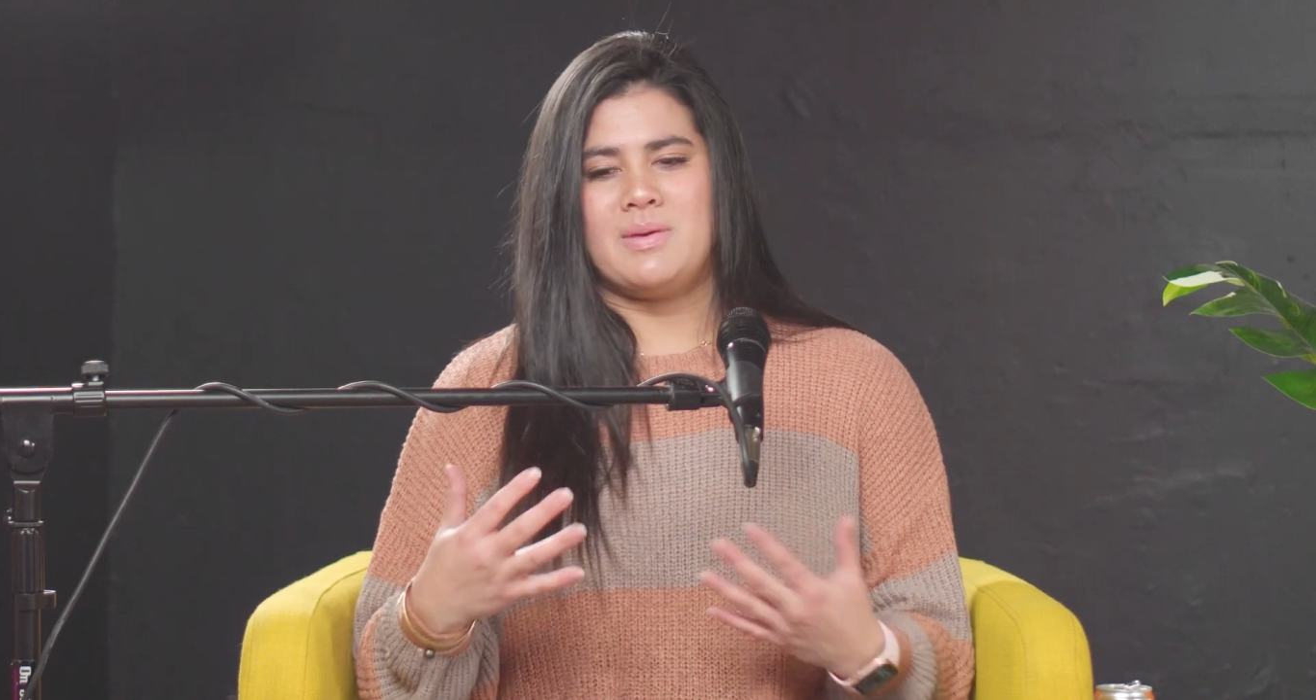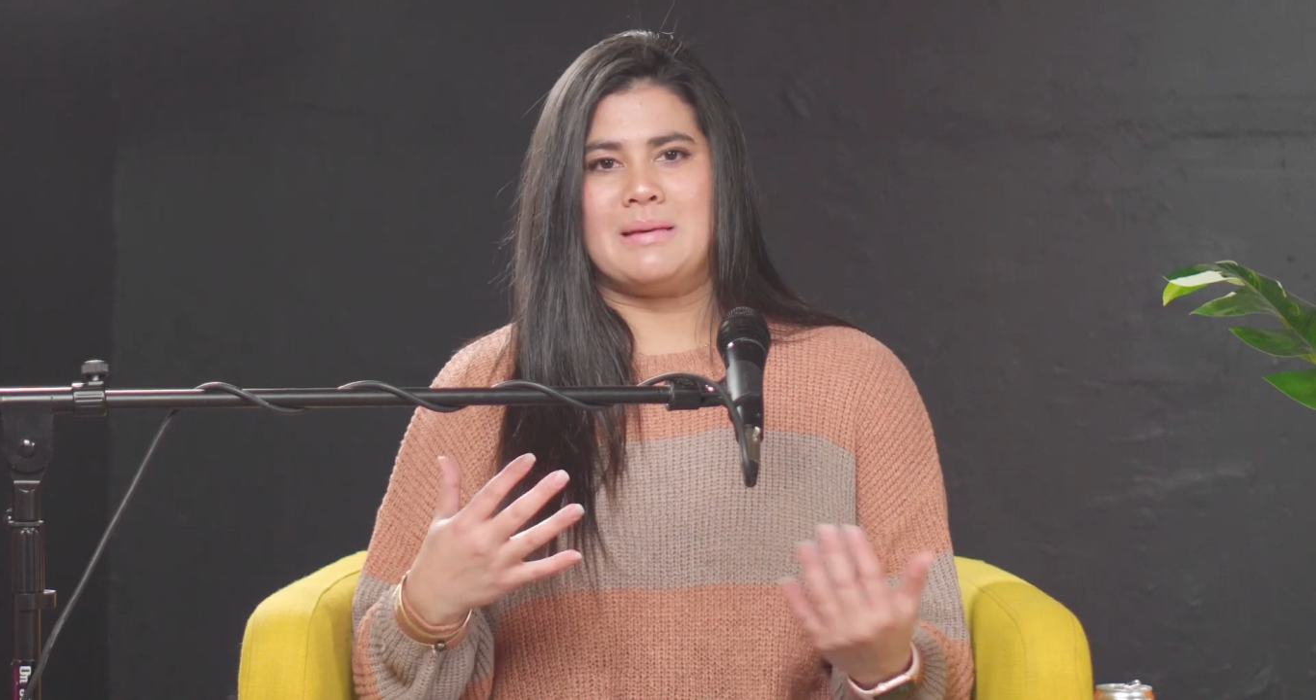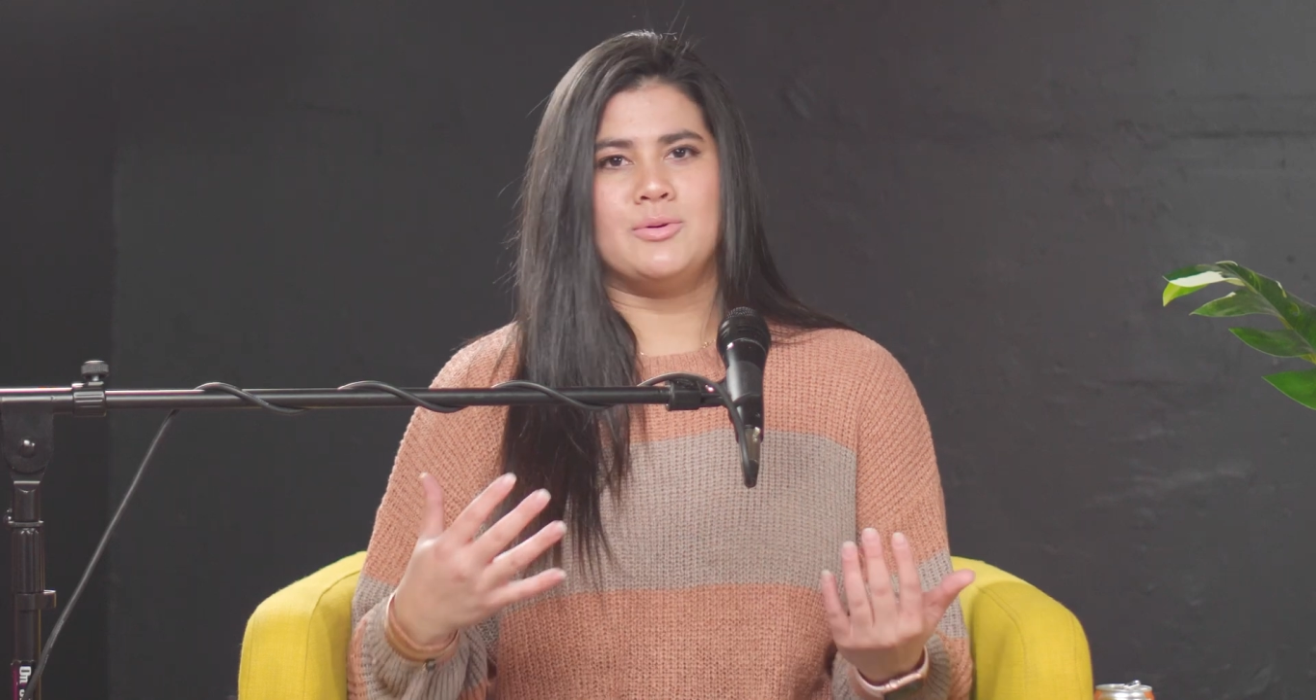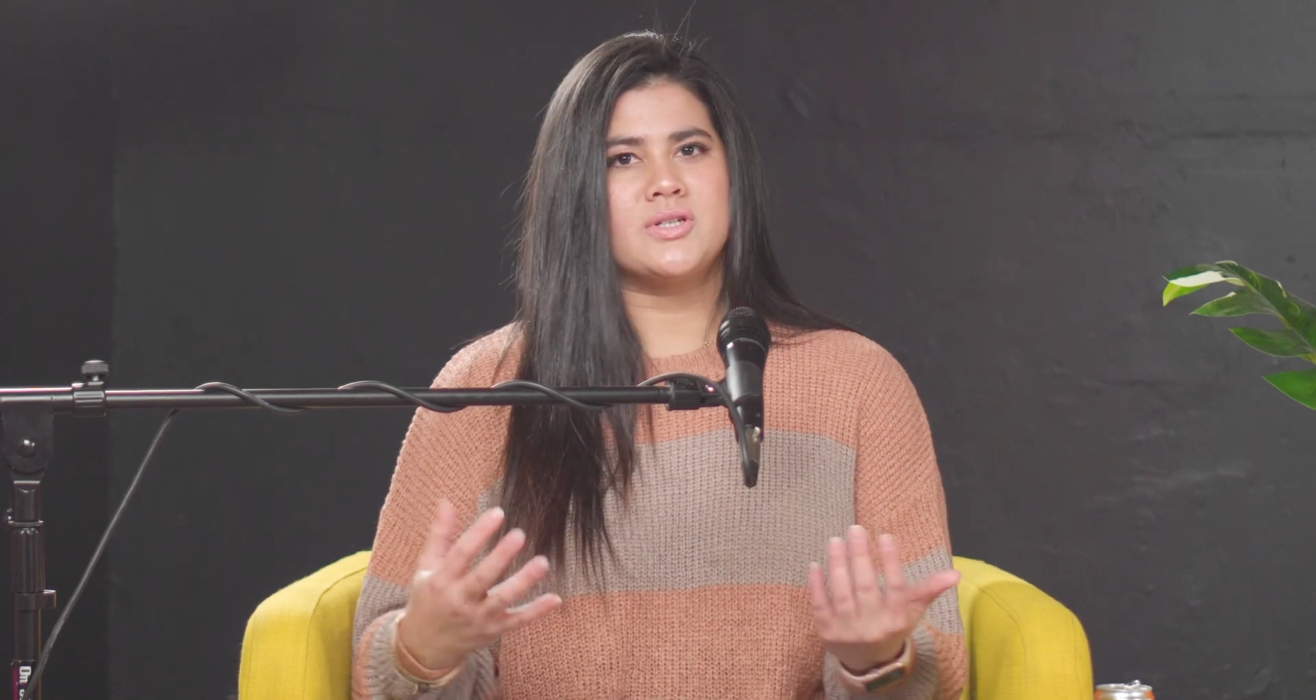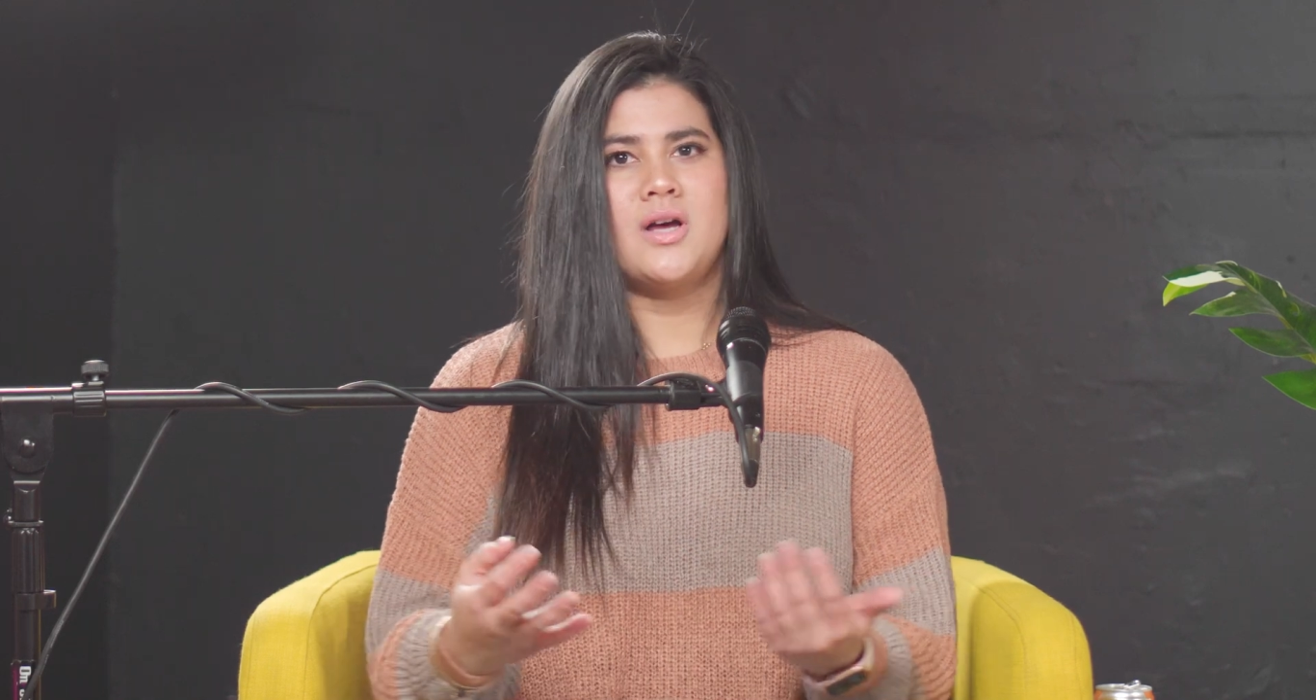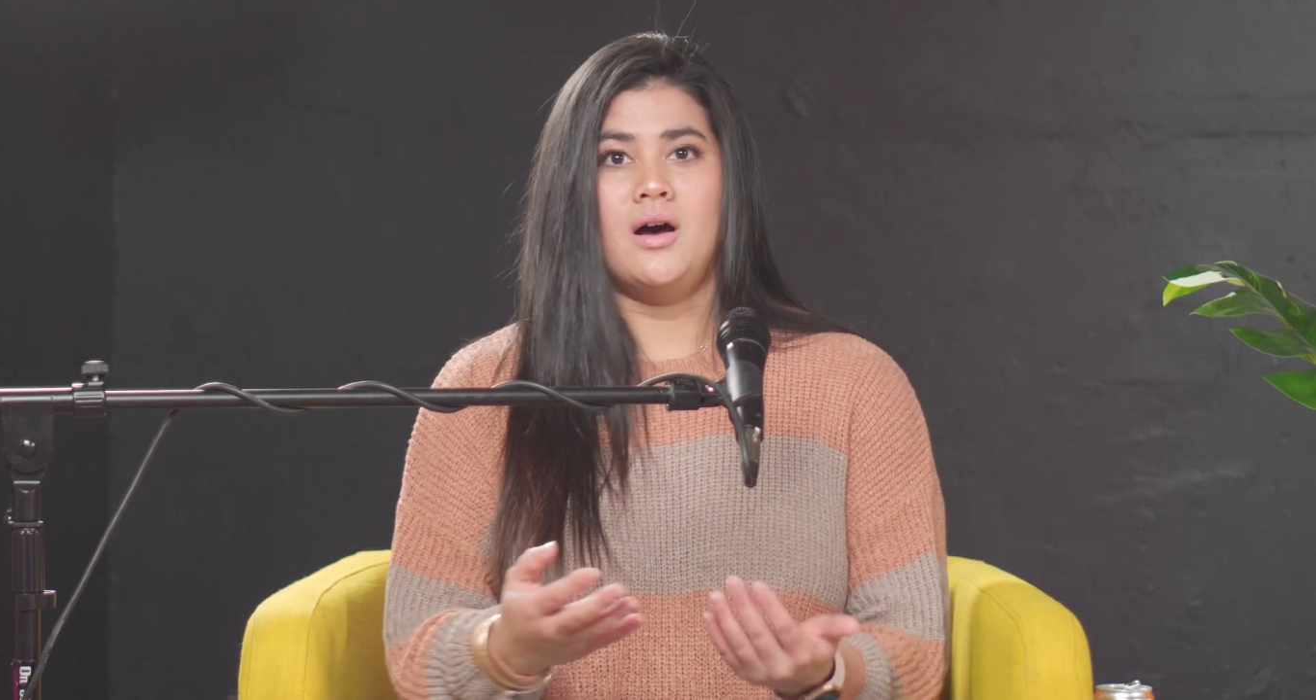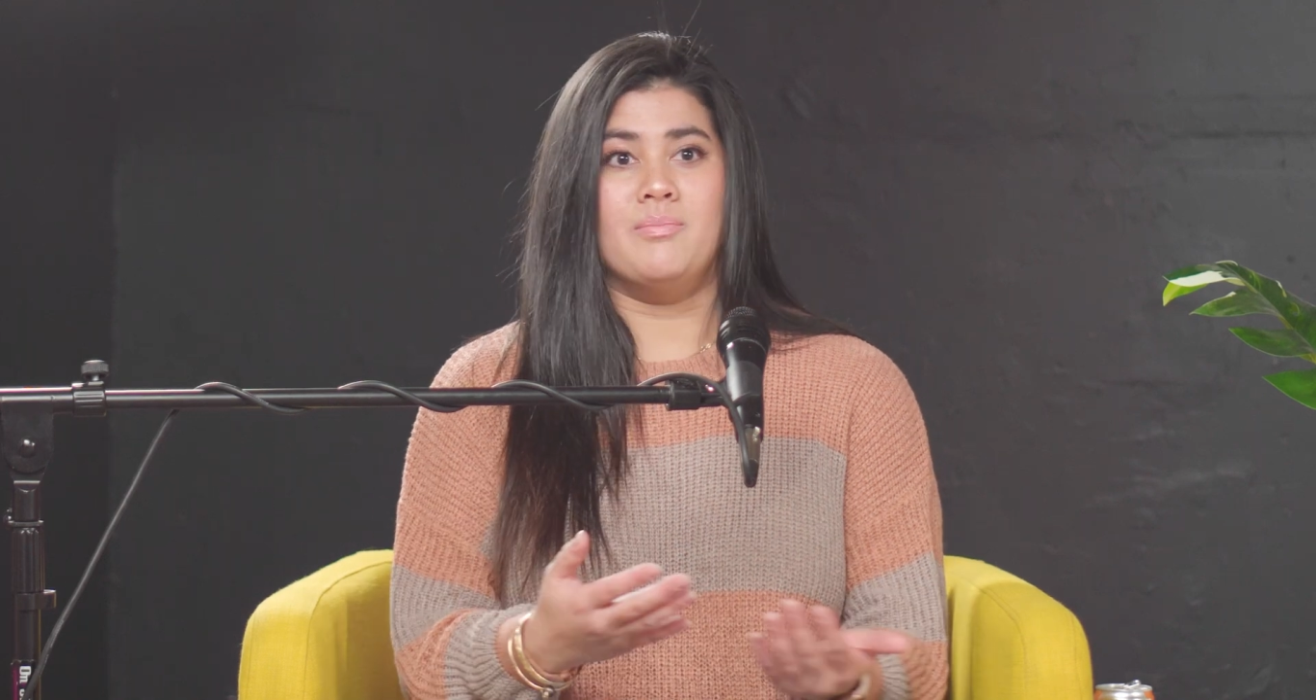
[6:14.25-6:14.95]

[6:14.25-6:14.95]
people saw